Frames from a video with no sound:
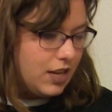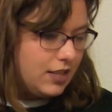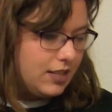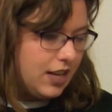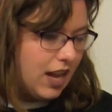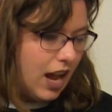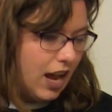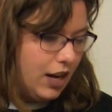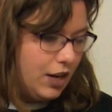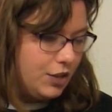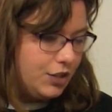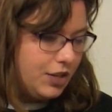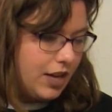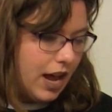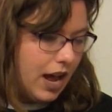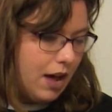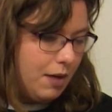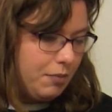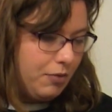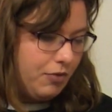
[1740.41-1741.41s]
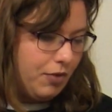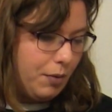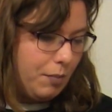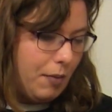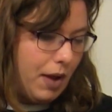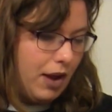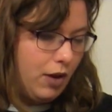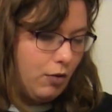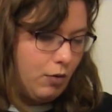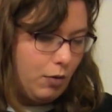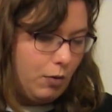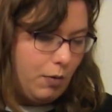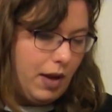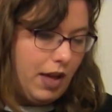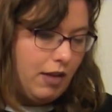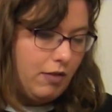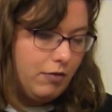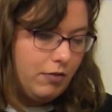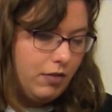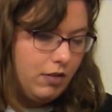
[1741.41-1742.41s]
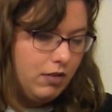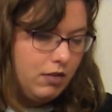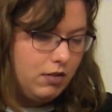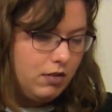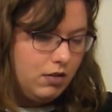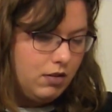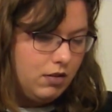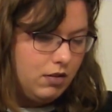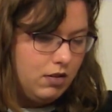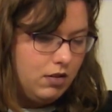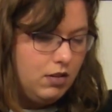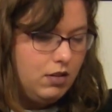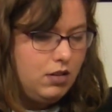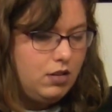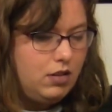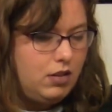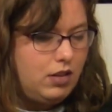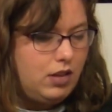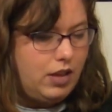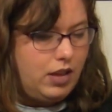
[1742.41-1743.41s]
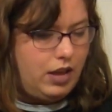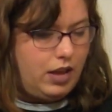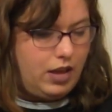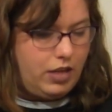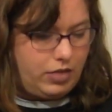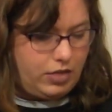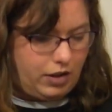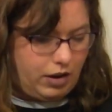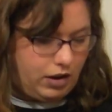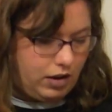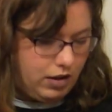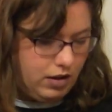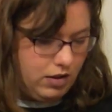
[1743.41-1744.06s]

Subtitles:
entire tab for microwave. Out there.